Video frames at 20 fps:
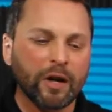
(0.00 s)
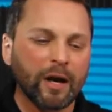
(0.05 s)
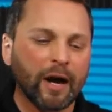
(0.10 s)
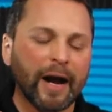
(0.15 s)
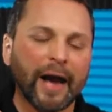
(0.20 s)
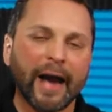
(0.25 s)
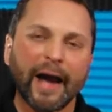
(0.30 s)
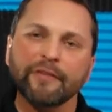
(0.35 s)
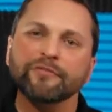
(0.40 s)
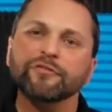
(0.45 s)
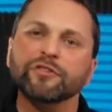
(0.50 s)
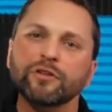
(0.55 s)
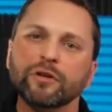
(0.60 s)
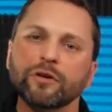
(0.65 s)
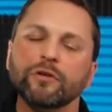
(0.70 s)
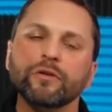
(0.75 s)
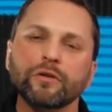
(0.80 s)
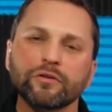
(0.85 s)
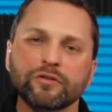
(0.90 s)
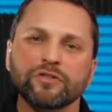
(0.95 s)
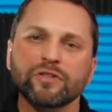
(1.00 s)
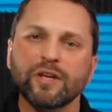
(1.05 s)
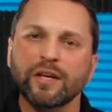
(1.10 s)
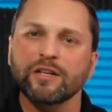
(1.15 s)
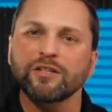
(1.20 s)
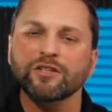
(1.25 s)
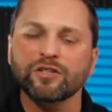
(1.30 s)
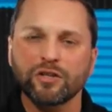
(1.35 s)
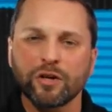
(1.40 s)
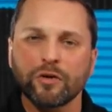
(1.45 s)
I have to know those
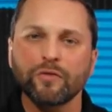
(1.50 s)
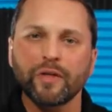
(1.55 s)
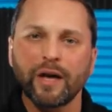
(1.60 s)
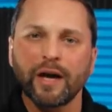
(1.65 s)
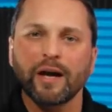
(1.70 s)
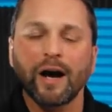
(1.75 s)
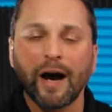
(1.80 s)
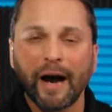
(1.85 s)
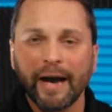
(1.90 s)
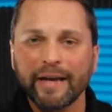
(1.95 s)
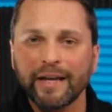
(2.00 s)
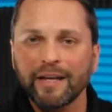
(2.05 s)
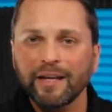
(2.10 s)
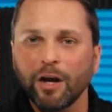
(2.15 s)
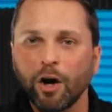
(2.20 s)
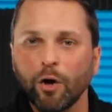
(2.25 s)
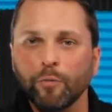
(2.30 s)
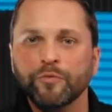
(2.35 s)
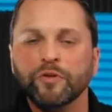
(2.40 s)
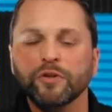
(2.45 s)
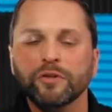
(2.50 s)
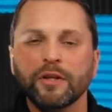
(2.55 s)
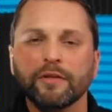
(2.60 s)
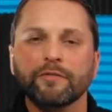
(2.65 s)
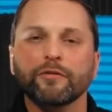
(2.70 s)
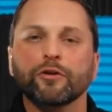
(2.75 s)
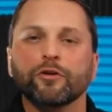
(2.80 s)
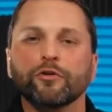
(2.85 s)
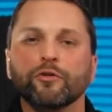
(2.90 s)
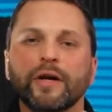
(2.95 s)
things so that I can help
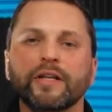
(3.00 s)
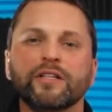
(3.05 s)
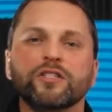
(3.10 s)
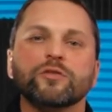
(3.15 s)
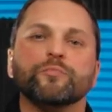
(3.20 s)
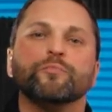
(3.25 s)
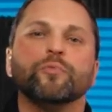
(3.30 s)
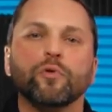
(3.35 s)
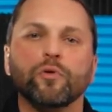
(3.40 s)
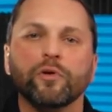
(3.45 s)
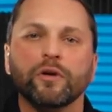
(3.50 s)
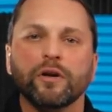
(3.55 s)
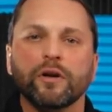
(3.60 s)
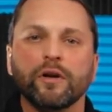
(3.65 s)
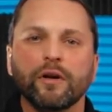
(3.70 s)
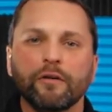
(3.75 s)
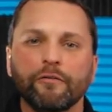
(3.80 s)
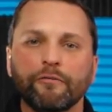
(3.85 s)
deliver great support